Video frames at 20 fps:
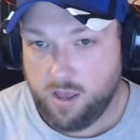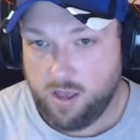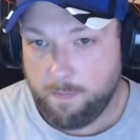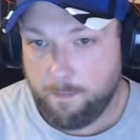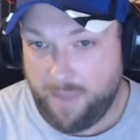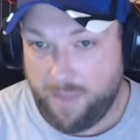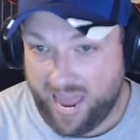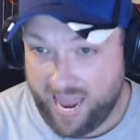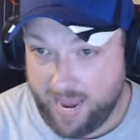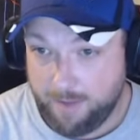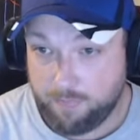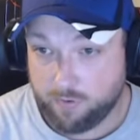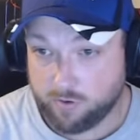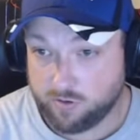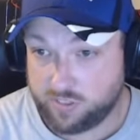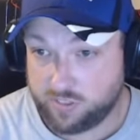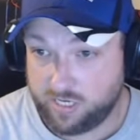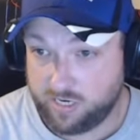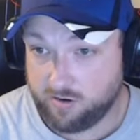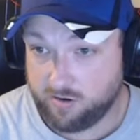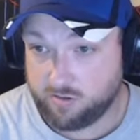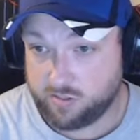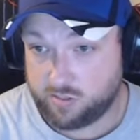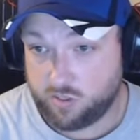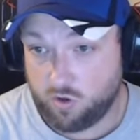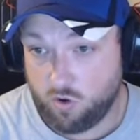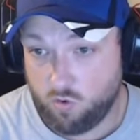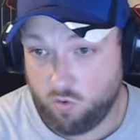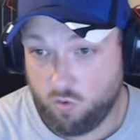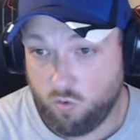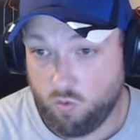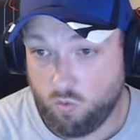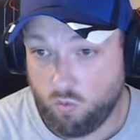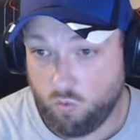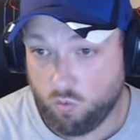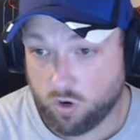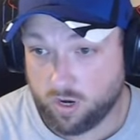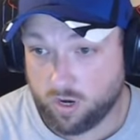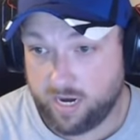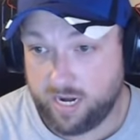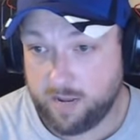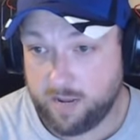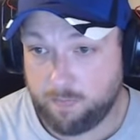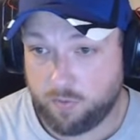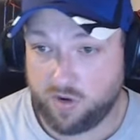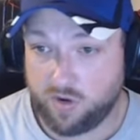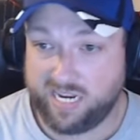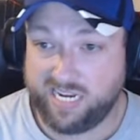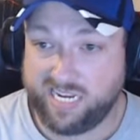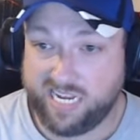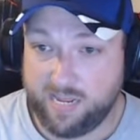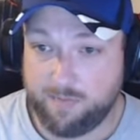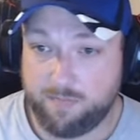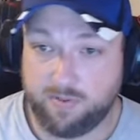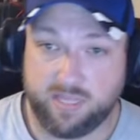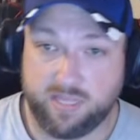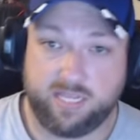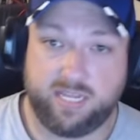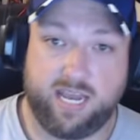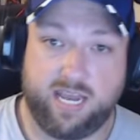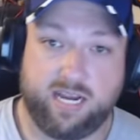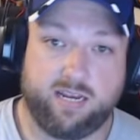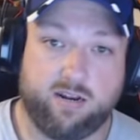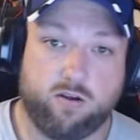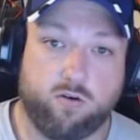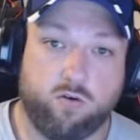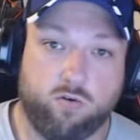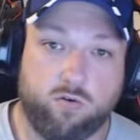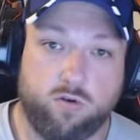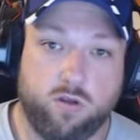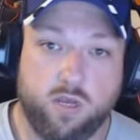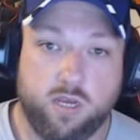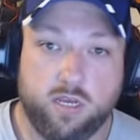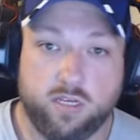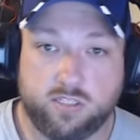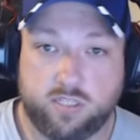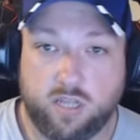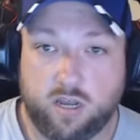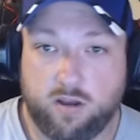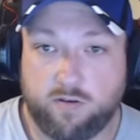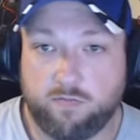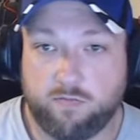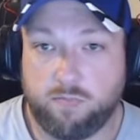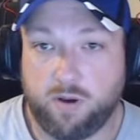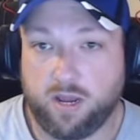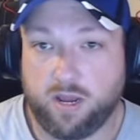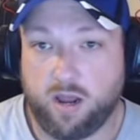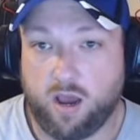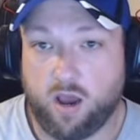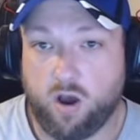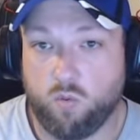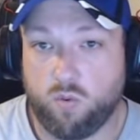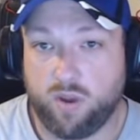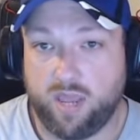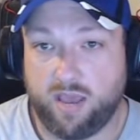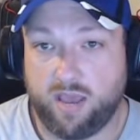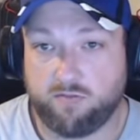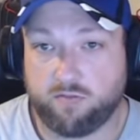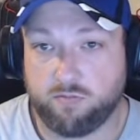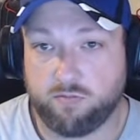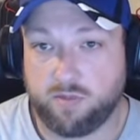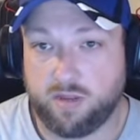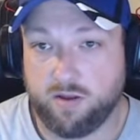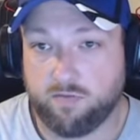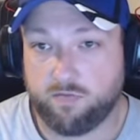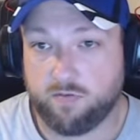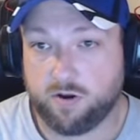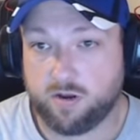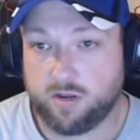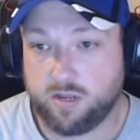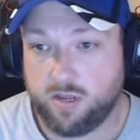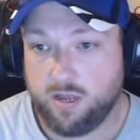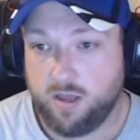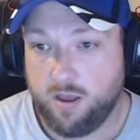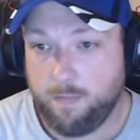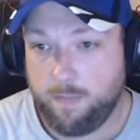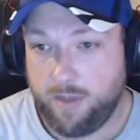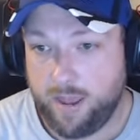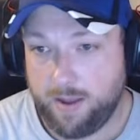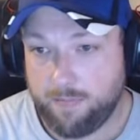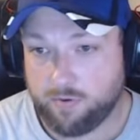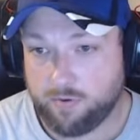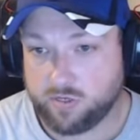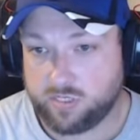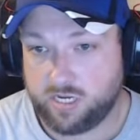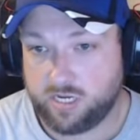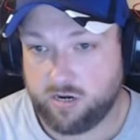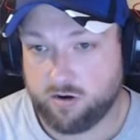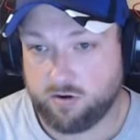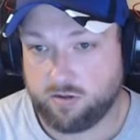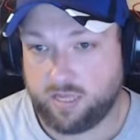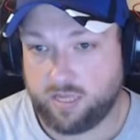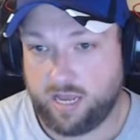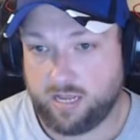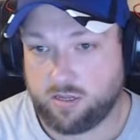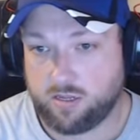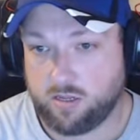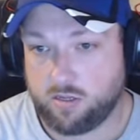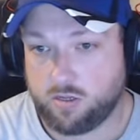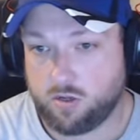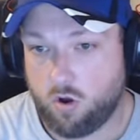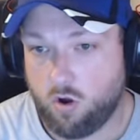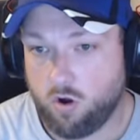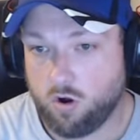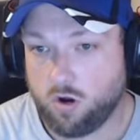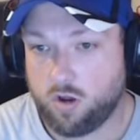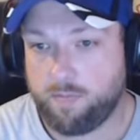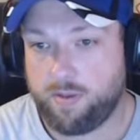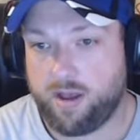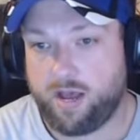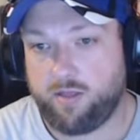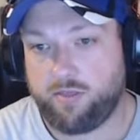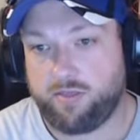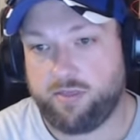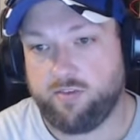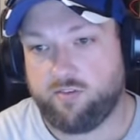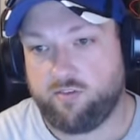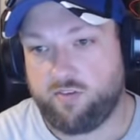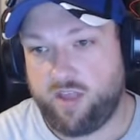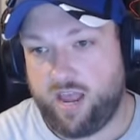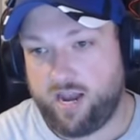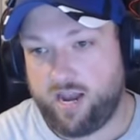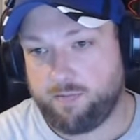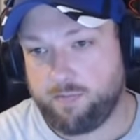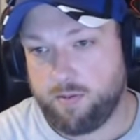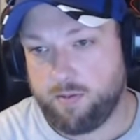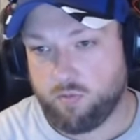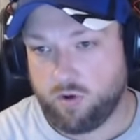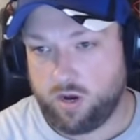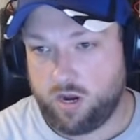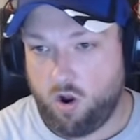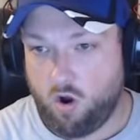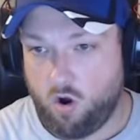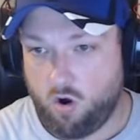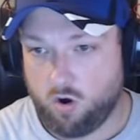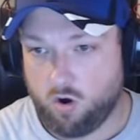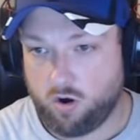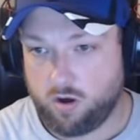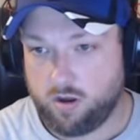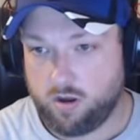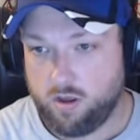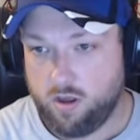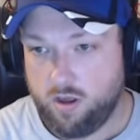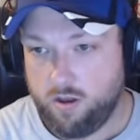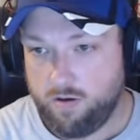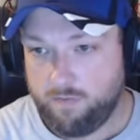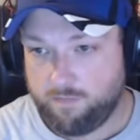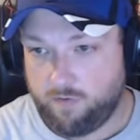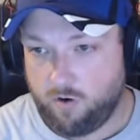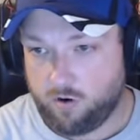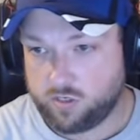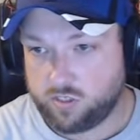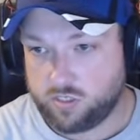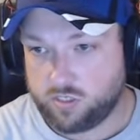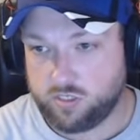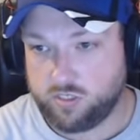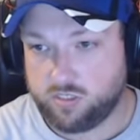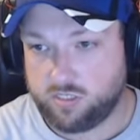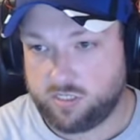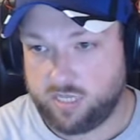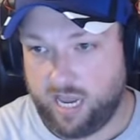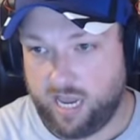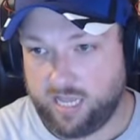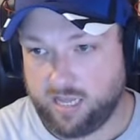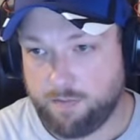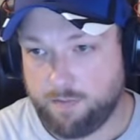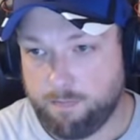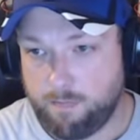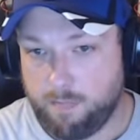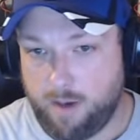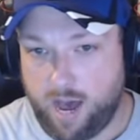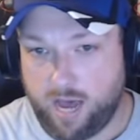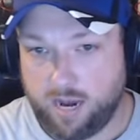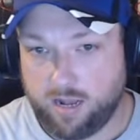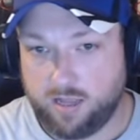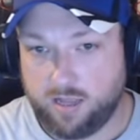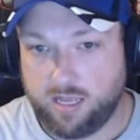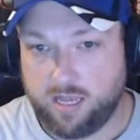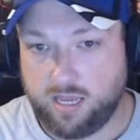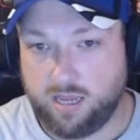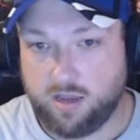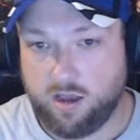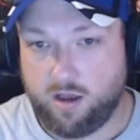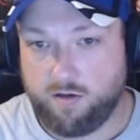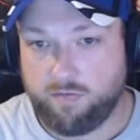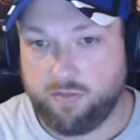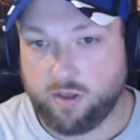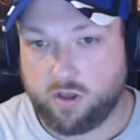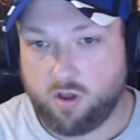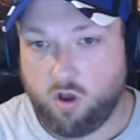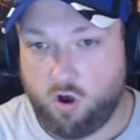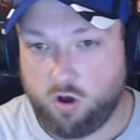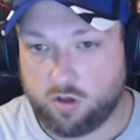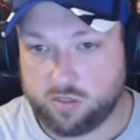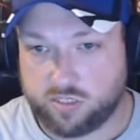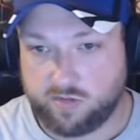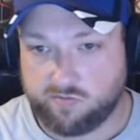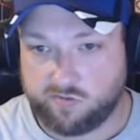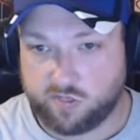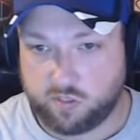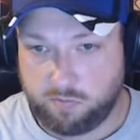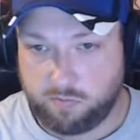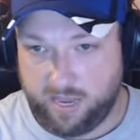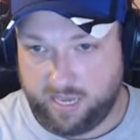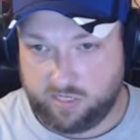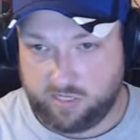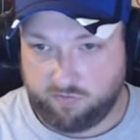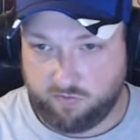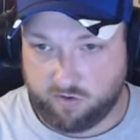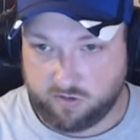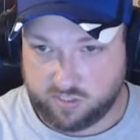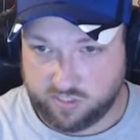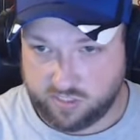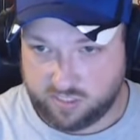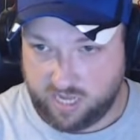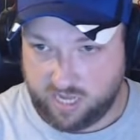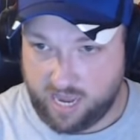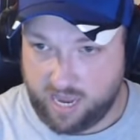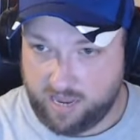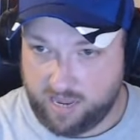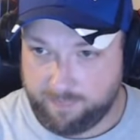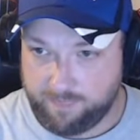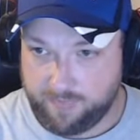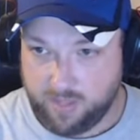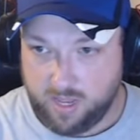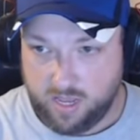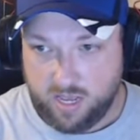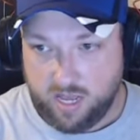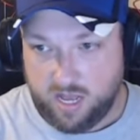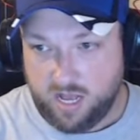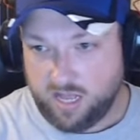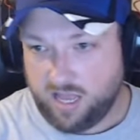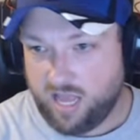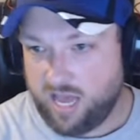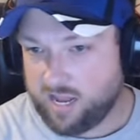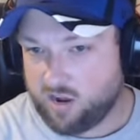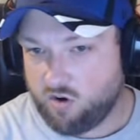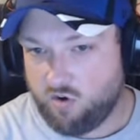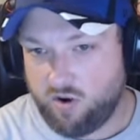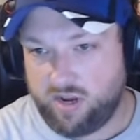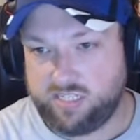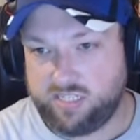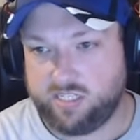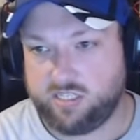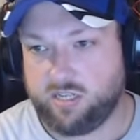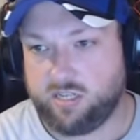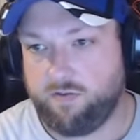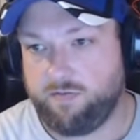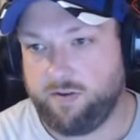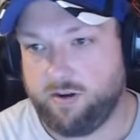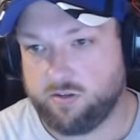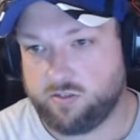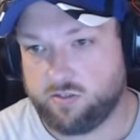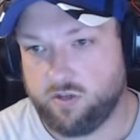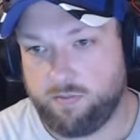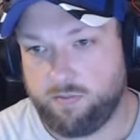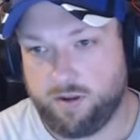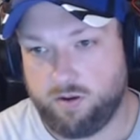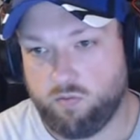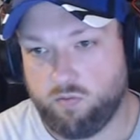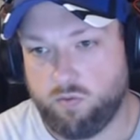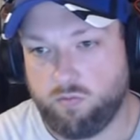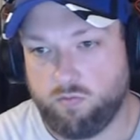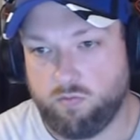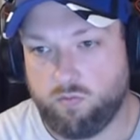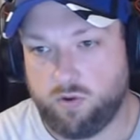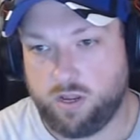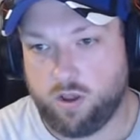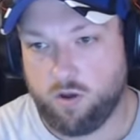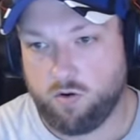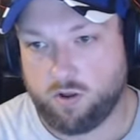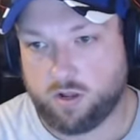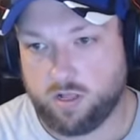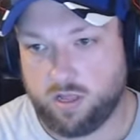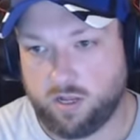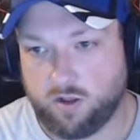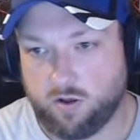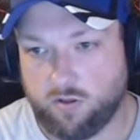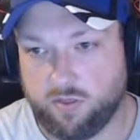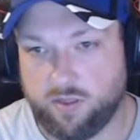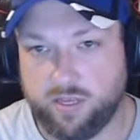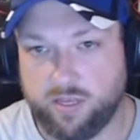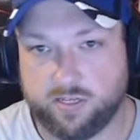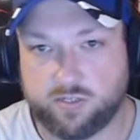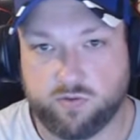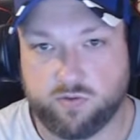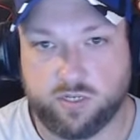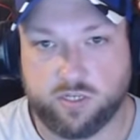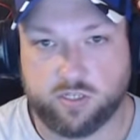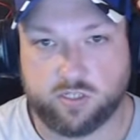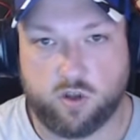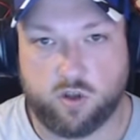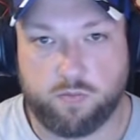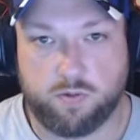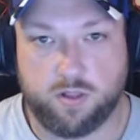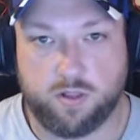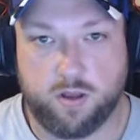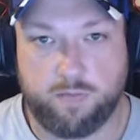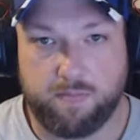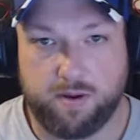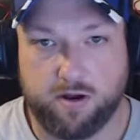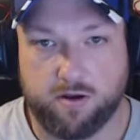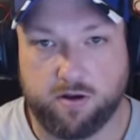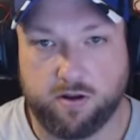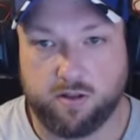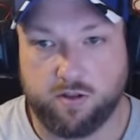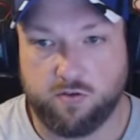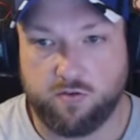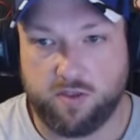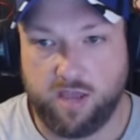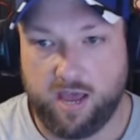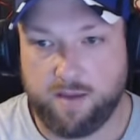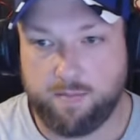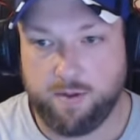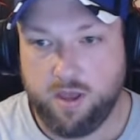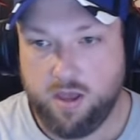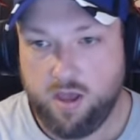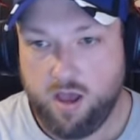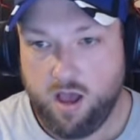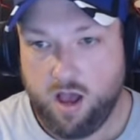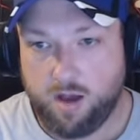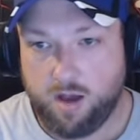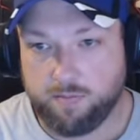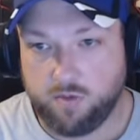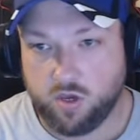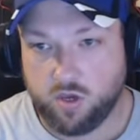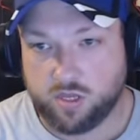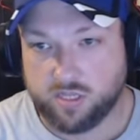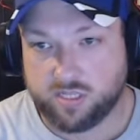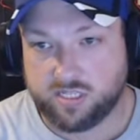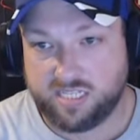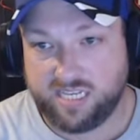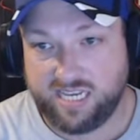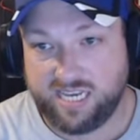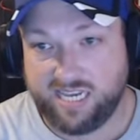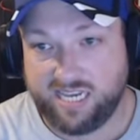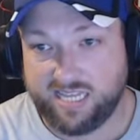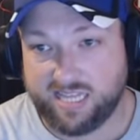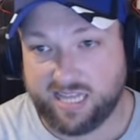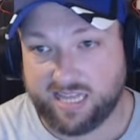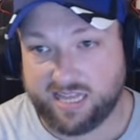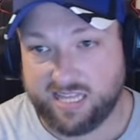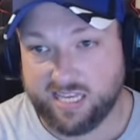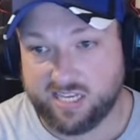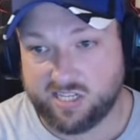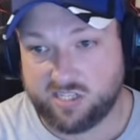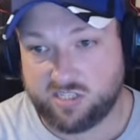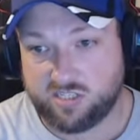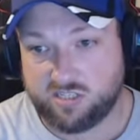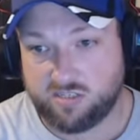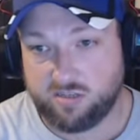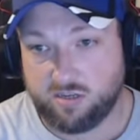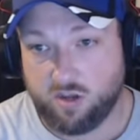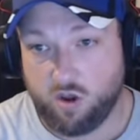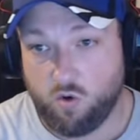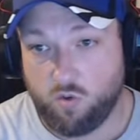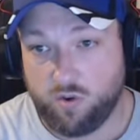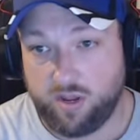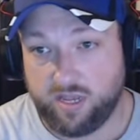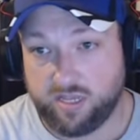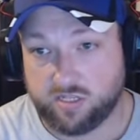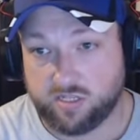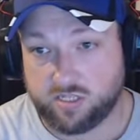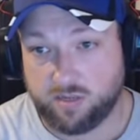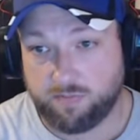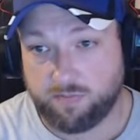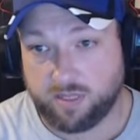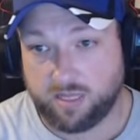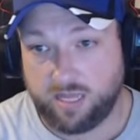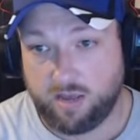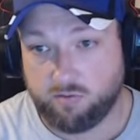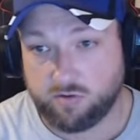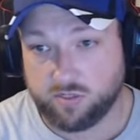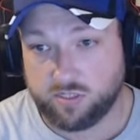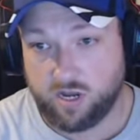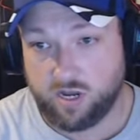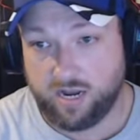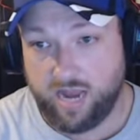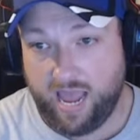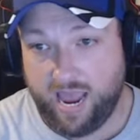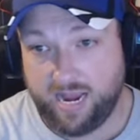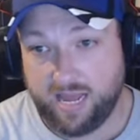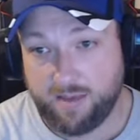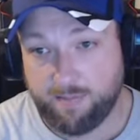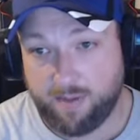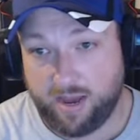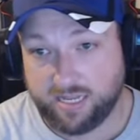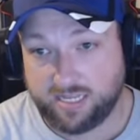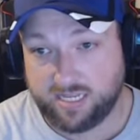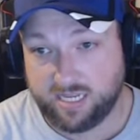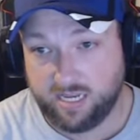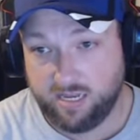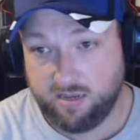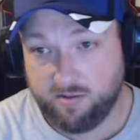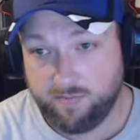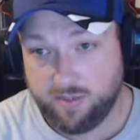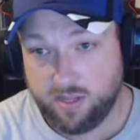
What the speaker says: papers here. So we're getting pretty deep in the technical stuff, but we have some different papers here that talk about the static memory hard functions and the modeling of the cost of space versus time. A lot of crazy stuff here. So, I mean, when we go to click on this, we can just open it up here in a new tab. You can see that this, is something that was done at MIT.